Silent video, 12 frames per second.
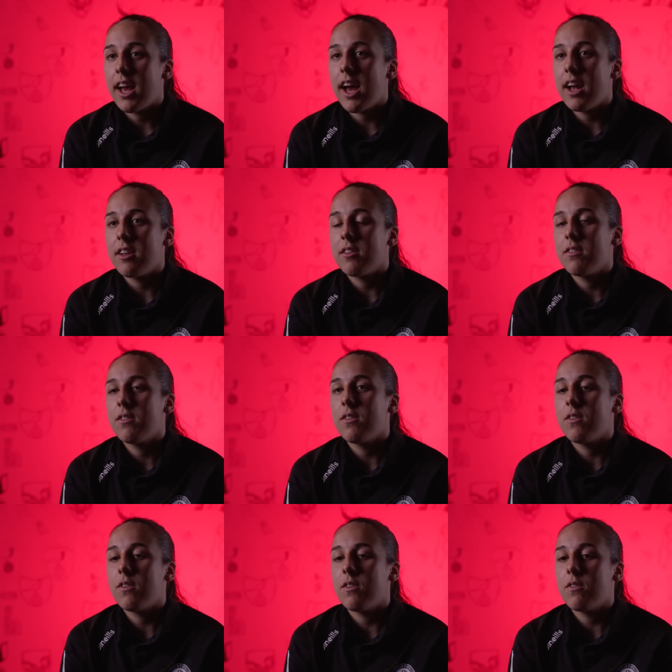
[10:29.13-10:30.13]
and
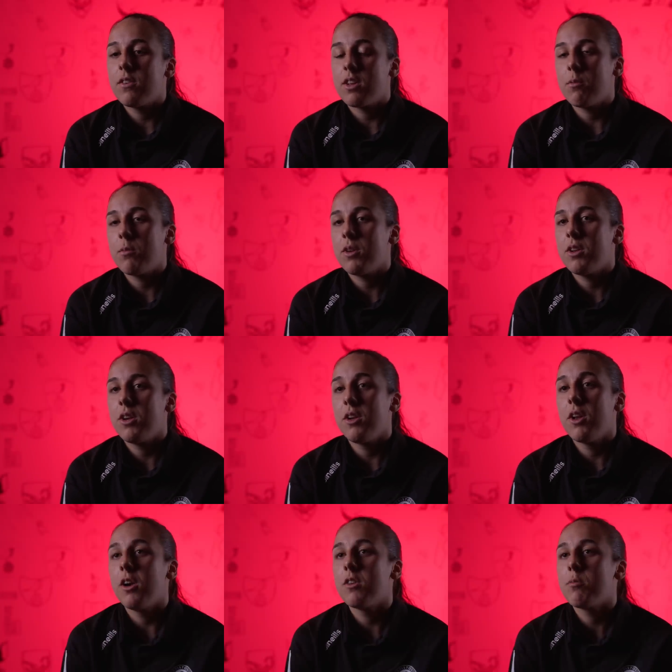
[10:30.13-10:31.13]
for someone who
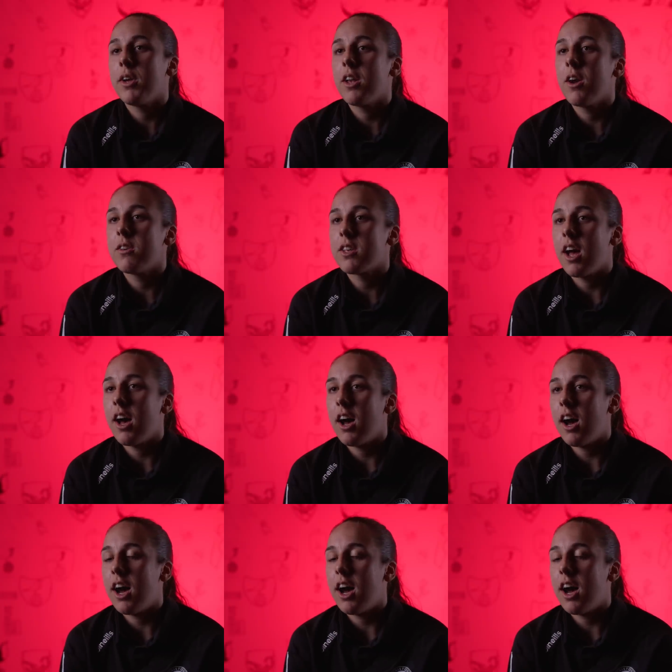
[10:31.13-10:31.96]
knows me knows that